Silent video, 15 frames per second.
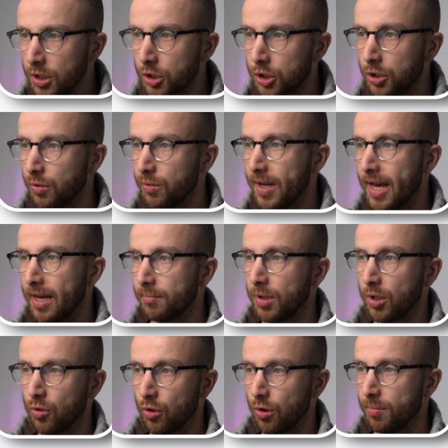shown
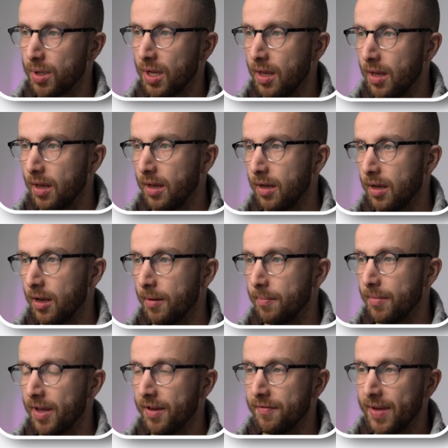Acme Corp
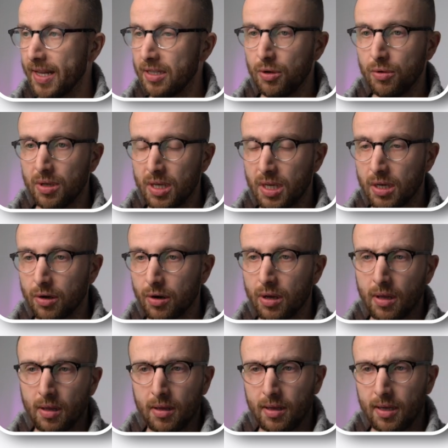um, a venue
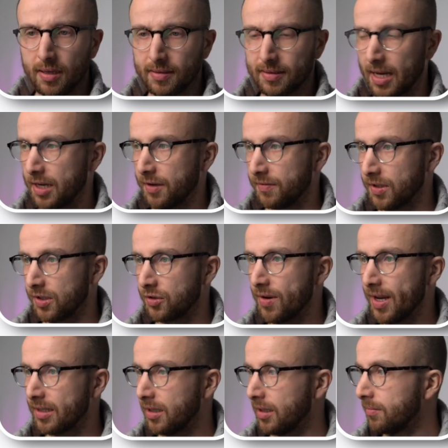here is kind of
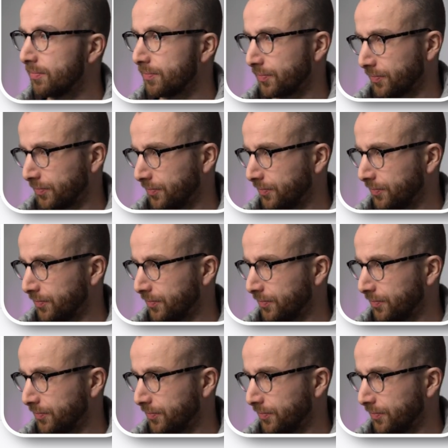distracting.